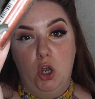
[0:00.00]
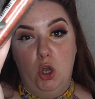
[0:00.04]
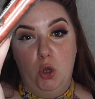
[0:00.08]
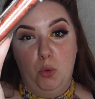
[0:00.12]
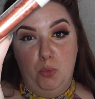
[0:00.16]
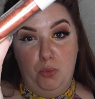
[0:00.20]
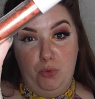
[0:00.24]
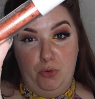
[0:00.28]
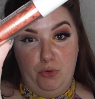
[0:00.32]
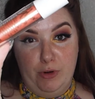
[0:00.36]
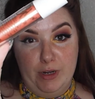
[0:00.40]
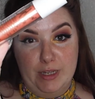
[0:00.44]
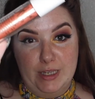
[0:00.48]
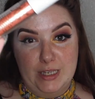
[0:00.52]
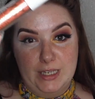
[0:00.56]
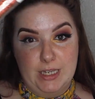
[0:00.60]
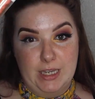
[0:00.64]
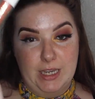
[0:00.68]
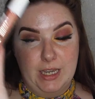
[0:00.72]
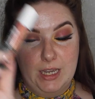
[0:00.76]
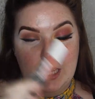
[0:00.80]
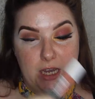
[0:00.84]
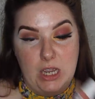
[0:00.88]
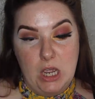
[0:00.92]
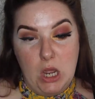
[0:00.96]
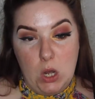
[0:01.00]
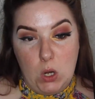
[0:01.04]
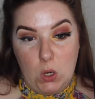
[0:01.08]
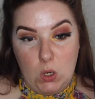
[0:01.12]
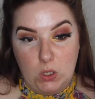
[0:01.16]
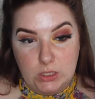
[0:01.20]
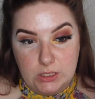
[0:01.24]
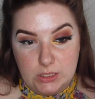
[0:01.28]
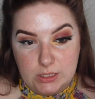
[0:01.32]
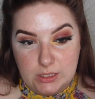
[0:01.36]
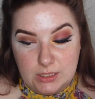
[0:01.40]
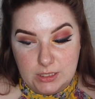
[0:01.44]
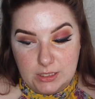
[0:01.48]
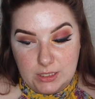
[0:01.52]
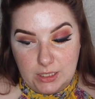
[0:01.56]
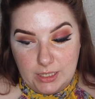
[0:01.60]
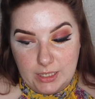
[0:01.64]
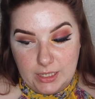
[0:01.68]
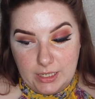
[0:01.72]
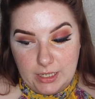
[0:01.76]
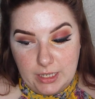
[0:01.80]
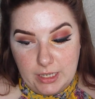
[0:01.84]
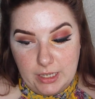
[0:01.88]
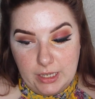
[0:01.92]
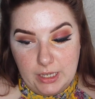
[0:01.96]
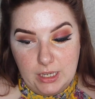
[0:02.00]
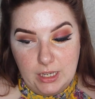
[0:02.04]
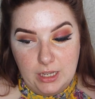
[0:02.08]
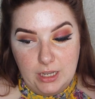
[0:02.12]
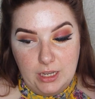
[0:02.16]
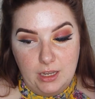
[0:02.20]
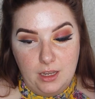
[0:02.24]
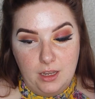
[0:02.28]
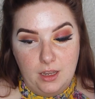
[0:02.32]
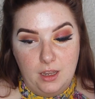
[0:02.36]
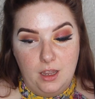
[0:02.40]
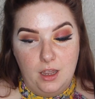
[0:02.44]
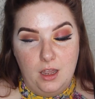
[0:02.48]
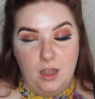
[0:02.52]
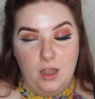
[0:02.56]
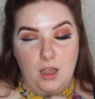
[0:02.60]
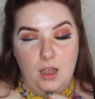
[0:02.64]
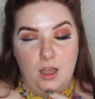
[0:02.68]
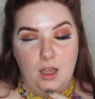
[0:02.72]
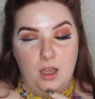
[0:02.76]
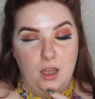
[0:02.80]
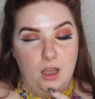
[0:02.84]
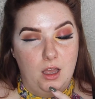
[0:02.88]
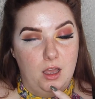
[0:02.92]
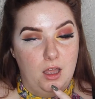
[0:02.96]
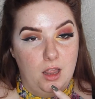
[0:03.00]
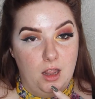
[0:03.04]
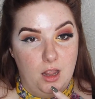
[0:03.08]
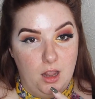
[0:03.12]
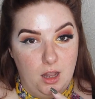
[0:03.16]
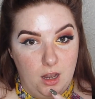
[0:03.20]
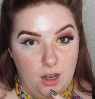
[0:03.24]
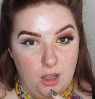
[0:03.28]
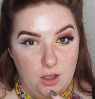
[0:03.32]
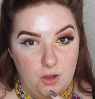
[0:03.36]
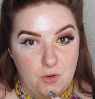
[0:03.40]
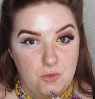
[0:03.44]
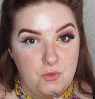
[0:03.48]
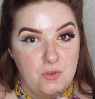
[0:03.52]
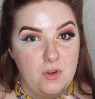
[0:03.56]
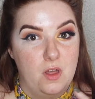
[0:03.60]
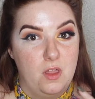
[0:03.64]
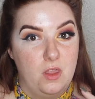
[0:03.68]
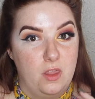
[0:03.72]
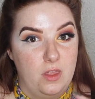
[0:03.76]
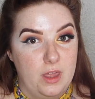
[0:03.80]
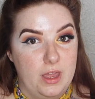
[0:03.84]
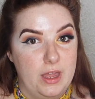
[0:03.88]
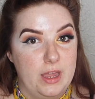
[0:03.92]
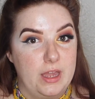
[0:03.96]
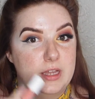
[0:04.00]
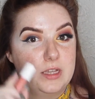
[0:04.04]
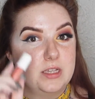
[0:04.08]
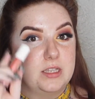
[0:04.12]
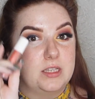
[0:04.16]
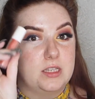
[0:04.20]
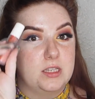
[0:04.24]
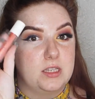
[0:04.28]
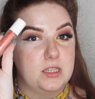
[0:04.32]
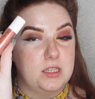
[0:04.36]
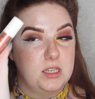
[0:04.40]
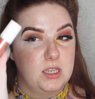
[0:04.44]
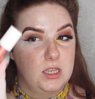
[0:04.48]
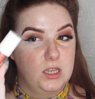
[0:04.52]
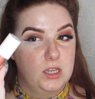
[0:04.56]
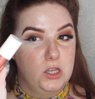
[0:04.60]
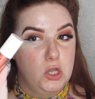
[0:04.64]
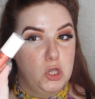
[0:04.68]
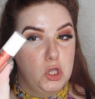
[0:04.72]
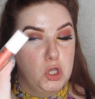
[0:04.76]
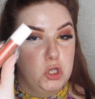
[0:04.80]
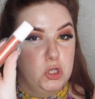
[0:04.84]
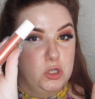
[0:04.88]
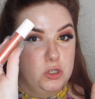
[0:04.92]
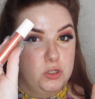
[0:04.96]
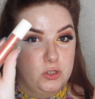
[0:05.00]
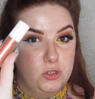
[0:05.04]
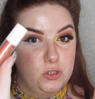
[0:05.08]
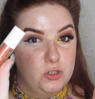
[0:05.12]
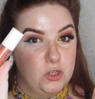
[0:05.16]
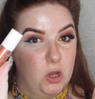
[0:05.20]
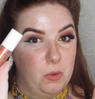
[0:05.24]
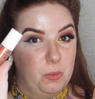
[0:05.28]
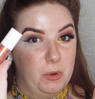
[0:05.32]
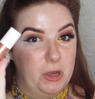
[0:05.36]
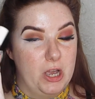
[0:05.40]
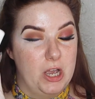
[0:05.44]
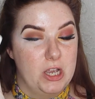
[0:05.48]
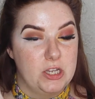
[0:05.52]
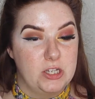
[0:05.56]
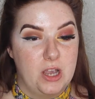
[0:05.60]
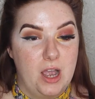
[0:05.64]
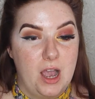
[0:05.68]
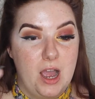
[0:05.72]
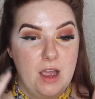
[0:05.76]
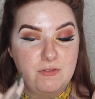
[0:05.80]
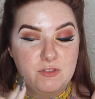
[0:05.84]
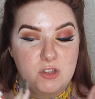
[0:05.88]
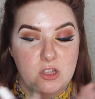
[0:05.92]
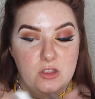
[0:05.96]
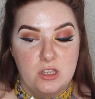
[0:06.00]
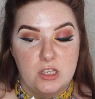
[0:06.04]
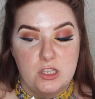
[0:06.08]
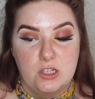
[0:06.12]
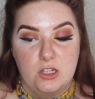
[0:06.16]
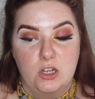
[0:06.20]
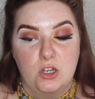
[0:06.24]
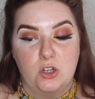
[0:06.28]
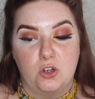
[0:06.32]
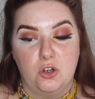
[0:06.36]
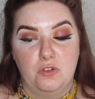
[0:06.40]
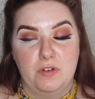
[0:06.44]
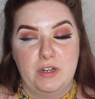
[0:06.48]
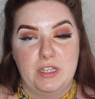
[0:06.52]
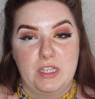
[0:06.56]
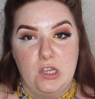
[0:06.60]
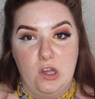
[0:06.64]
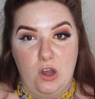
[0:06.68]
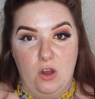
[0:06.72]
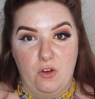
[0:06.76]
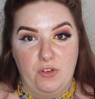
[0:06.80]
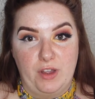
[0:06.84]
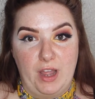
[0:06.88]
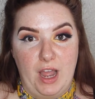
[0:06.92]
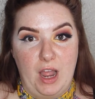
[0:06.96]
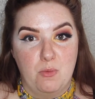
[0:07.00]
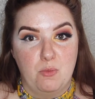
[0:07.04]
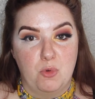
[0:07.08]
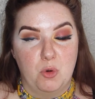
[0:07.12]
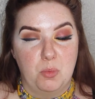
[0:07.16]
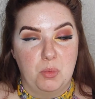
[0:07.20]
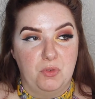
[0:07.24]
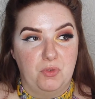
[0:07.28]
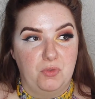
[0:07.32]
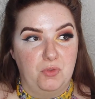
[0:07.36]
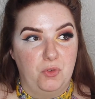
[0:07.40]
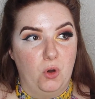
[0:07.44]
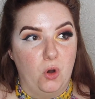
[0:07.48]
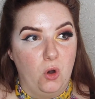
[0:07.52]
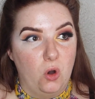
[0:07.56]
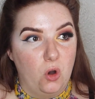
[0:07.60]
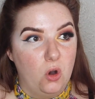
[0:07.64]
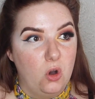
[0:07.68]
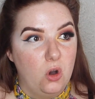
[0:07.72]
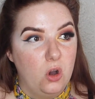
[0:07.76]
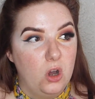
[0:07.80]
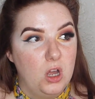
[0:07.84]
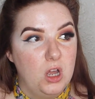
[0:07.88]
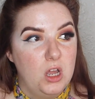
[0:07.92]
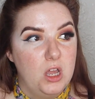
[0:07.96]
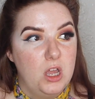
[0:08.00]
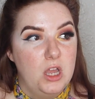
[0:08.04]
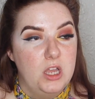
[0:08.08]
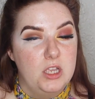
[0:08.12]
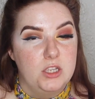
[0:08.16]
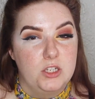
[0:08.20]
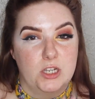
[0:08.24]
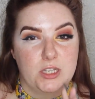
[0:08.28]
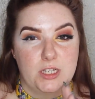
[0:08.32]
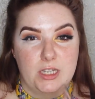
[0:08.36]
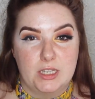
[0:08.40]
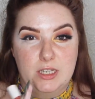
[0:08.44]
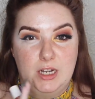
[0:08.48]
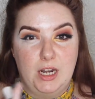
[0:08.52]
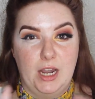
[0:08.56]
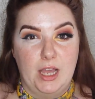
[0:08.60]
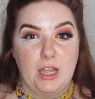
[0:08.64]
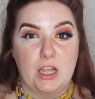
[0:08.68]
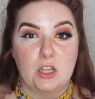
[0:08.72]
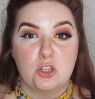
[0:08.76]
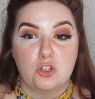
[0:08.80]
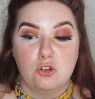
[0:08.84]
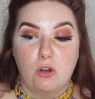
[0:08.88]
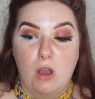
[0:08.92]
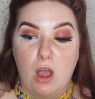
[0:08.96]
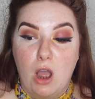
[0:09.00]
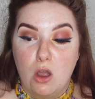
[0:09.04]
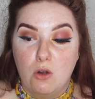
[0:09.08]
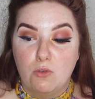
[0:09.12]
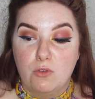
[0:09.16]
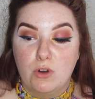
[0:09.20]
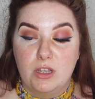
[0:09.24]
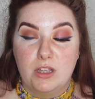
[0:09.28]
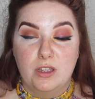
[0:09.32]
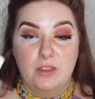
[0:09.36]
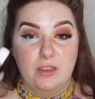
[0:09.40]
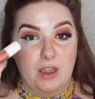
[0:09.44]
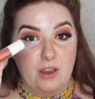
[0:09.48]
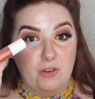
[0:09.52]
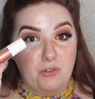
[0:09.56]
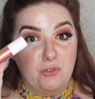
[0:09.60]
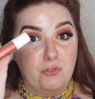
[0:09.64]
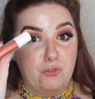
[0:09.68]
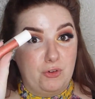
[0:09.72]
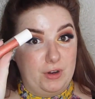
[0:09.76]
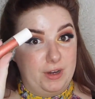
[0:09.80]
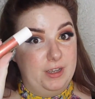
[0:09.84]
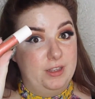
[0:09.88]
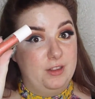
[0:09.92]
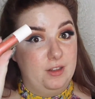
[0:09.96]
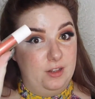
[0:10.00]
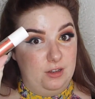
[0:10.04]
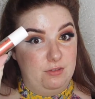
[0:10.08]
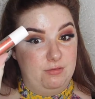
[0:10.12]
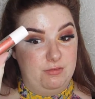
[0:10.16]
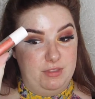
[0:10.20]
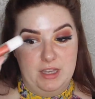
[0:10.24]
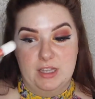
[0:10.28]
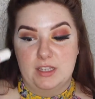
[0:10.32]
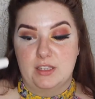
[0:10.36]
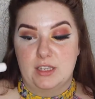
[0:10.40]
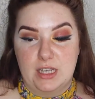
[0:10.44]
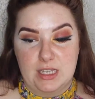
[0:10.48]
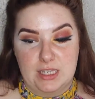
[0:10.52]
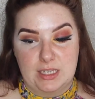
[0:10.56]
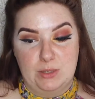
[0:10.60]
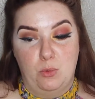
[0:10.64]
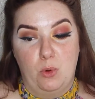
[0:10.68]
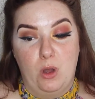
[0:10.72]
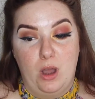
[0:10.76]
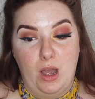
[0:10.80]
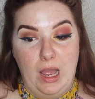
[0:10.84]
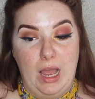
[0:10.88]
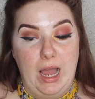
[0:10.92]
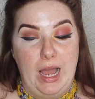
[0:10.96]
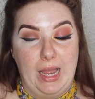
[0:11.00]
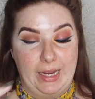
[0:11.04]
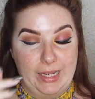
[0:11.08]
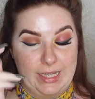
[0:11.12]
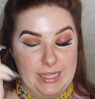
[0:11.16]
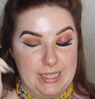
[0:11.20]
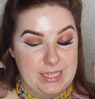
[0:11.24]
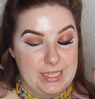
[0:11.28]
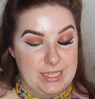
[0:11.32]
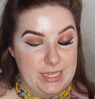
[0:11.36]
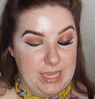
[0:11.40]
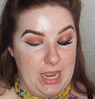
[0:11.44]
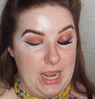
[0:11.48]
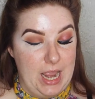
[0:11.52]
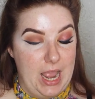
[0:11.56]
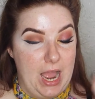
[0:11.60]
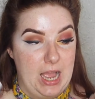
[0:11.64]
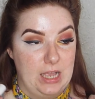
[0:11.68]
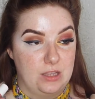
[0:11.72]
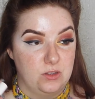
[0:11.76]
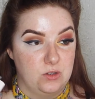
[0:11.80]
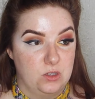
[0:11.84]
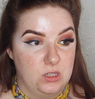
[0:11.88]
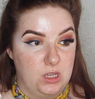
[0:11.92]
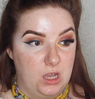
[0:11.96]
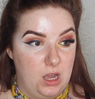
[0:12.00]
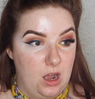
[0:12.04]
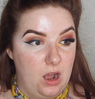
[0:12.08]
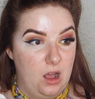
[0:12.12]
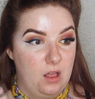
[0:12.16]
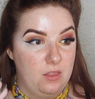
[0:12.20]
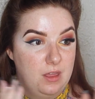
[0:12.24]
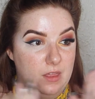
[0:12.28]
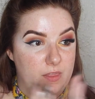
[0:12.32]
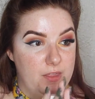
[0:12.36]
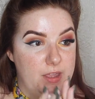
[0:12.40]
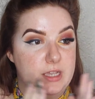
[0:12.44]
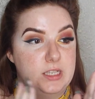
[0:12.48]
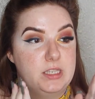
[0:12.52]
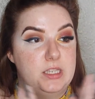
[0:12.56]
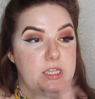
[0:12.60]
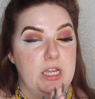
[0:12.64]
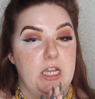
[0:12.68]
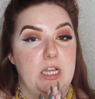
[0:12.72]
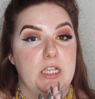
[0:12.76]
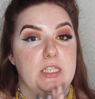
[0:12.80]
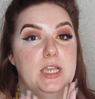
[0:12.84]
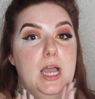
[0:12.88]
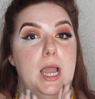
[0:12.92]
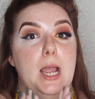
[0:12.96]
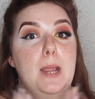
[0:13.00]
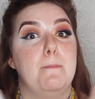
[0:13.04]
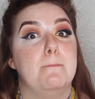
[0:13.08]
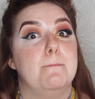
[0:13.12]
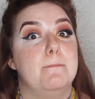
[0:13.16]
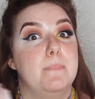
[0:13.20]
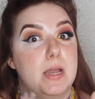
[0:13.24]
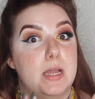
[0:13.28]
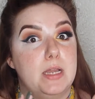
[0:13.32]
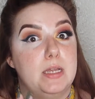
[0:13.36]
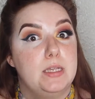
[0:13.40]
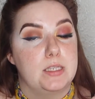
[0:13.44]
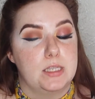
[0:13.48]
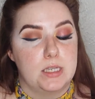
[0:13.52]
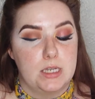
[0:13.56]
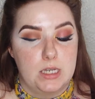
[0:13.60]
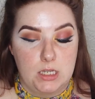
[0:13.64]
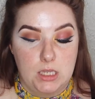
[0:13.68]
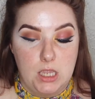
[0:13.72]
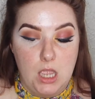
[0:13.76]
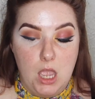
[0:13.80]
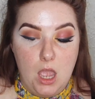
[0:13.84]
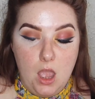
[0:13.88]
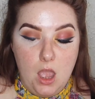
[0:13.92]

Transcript: pretty, honestly. Love this so much. I've done this look already off camera before, just as like a trial run, and I freaking love this. That's why I can say hand on heart that this is amazing.